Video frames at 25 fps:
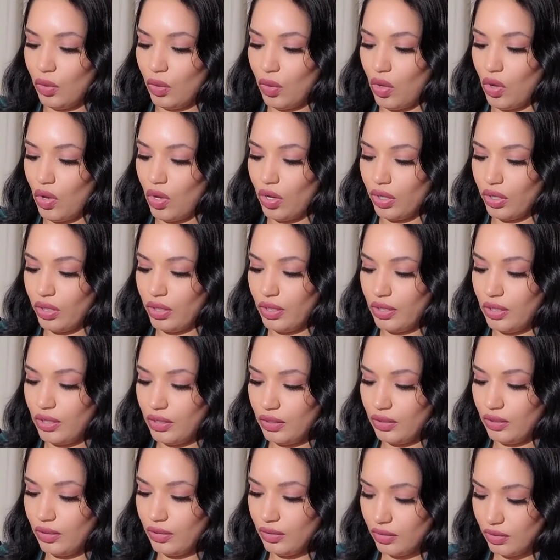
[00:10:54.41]
long it
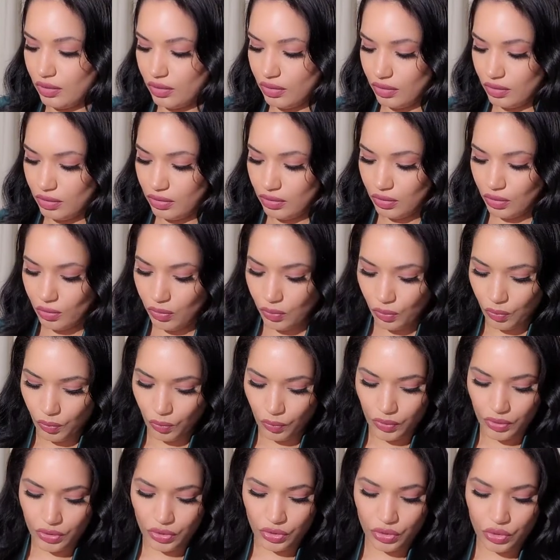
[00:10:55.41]
is
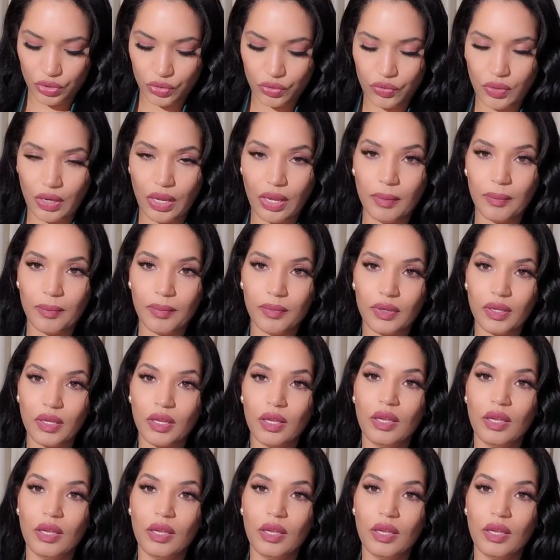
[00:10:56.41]
with the strap.